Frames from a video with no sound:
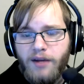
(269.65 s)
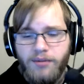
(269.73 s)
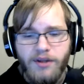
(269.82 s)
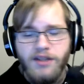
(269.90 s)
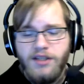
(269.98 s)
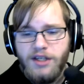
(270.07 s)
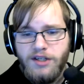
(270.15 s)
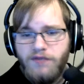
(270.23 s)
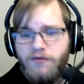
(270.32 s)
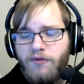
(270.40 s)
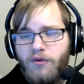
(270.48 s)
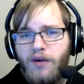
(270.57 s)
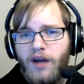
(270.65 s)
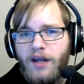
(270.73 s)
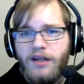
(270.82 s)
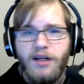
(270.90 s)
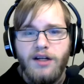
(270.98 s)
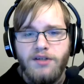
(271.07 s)
a PlayStation 4
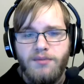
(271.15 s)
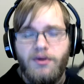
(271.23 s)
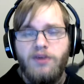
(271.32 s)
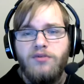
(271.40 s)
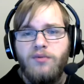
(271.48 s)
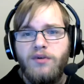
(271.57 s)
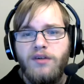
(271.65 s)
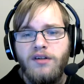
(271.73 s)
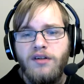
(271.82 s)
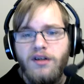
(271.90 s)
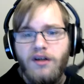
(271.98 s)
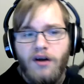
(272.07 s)
and an Xbox One